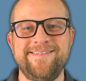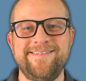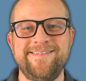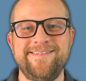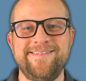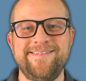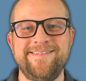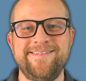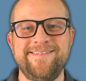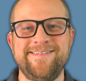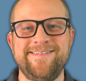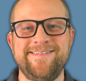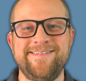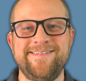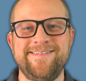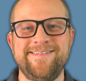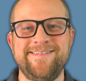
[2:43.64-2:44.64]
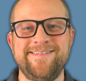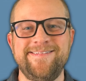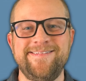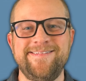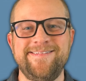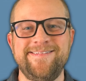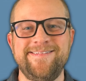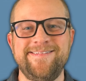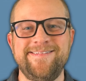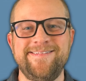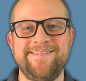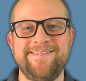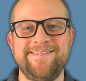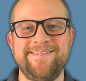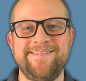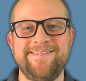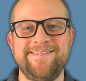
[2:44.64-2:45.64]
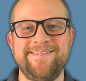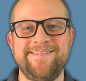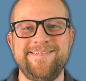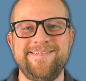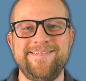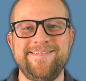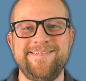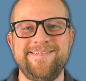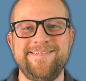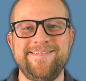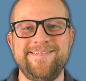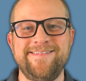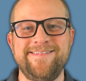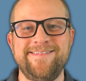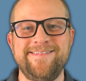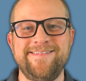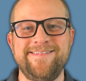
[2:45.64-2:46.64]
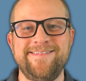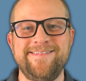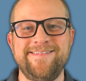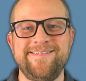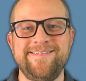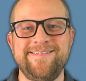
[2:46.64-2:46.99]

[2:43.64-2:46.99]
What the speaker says: This is a still picture; no speech is visible.